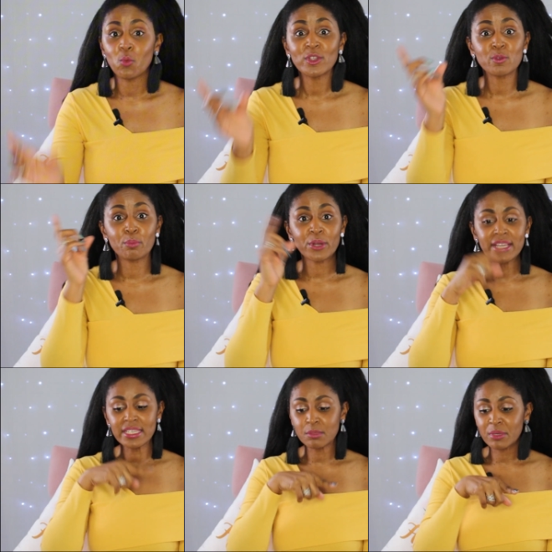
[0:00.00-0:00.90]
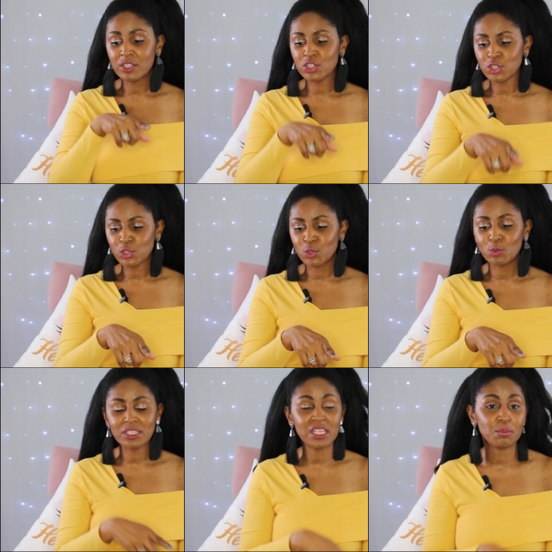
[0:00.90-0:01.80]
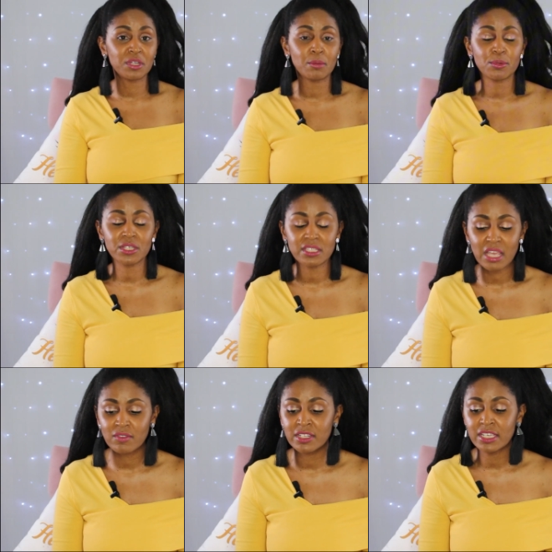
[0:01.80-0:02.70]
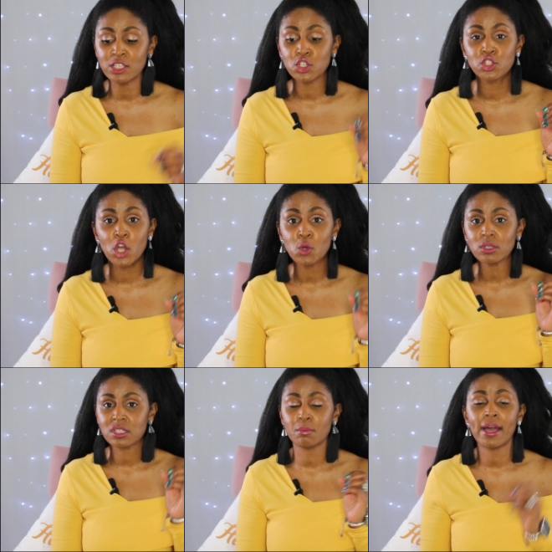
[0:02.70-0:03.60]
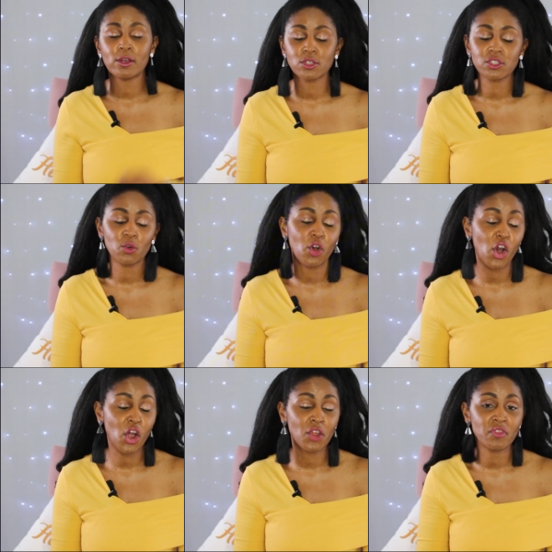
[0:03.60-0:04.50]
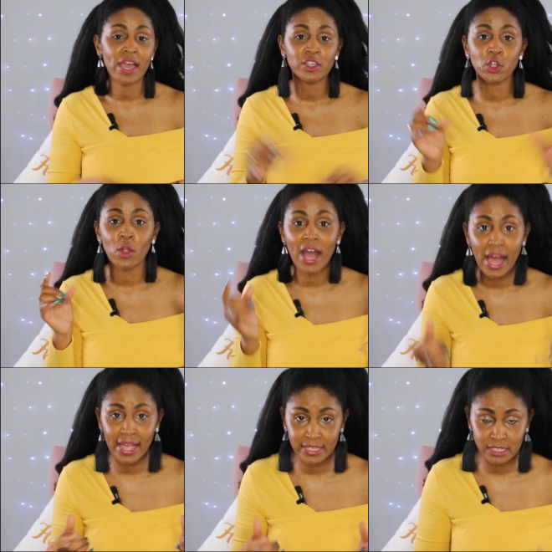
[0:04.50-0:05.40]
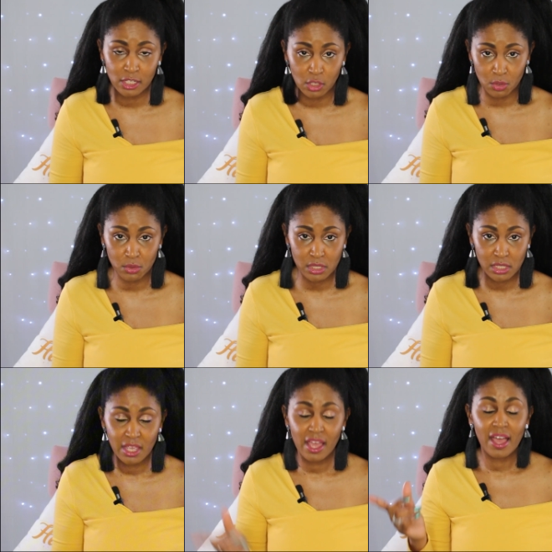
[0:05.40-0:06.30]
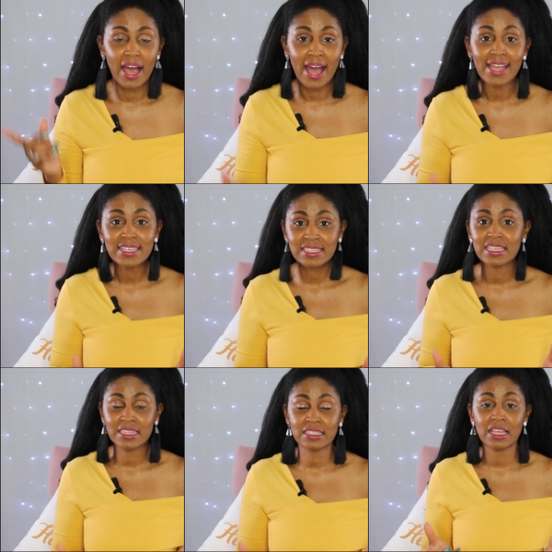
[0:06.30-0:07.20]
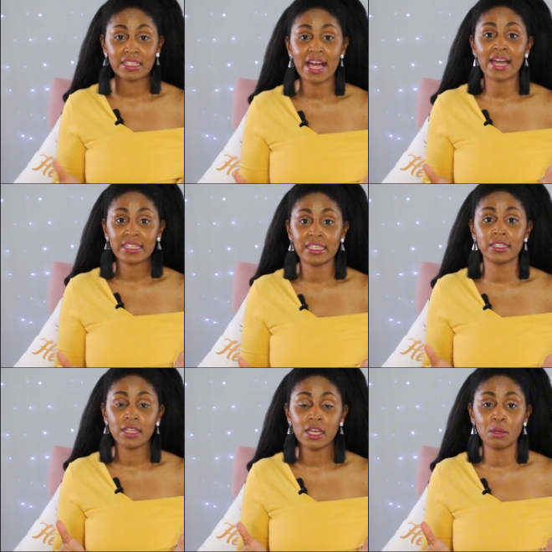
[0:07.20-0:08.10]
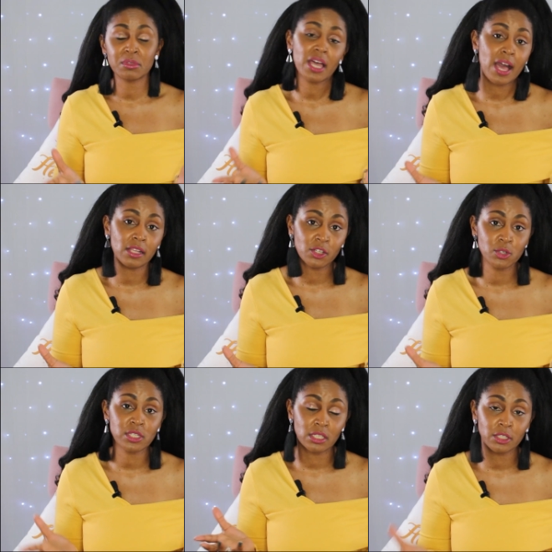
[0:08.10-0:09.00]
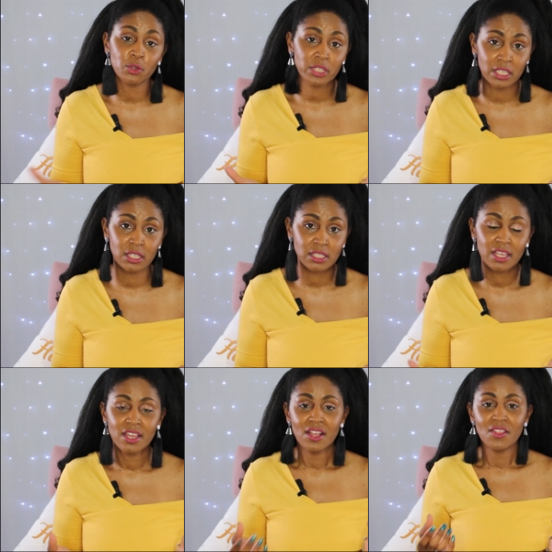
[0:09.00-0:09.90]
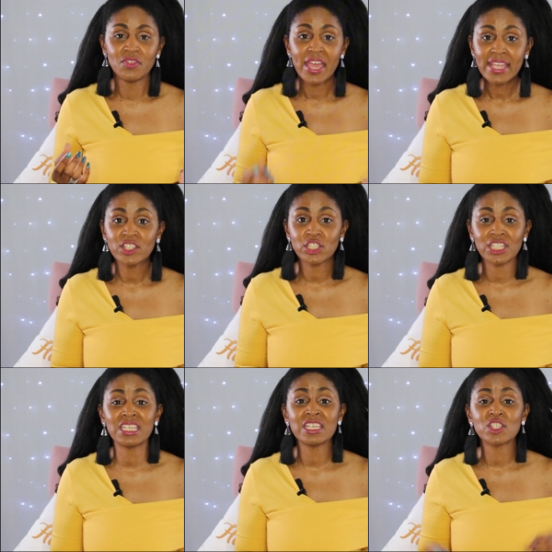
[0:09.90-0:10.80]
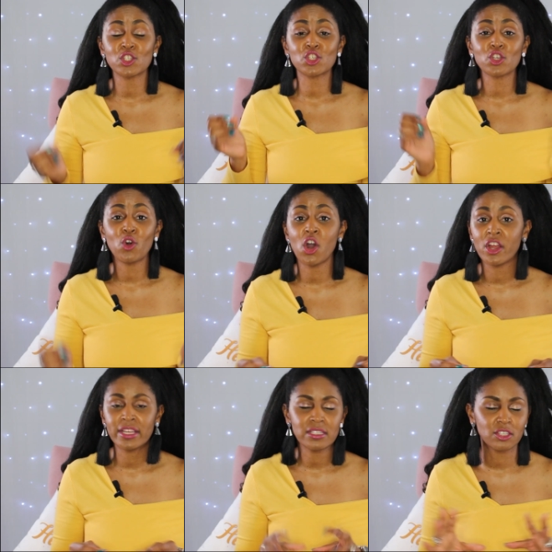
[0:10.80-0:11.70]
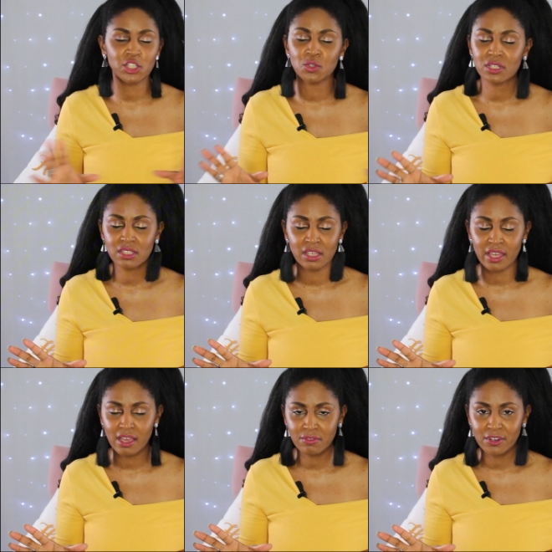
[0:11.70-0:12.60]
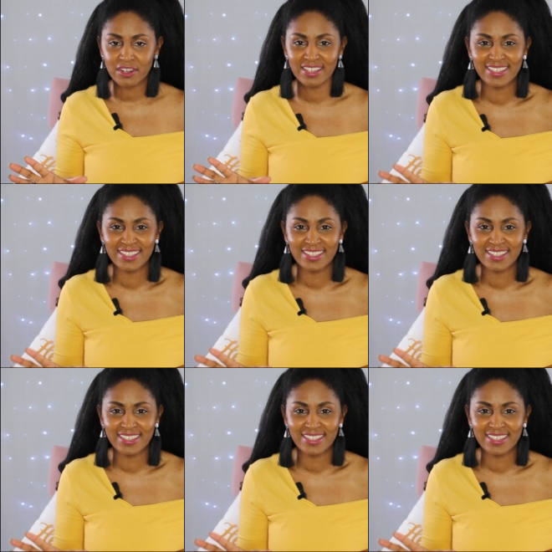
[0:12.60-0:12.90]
Which brings me to tip number 7 is don't smile so hard that your eyes close. I see this a lot in toddlers and little kids. They cheese so hard. It's the cutest thing ever.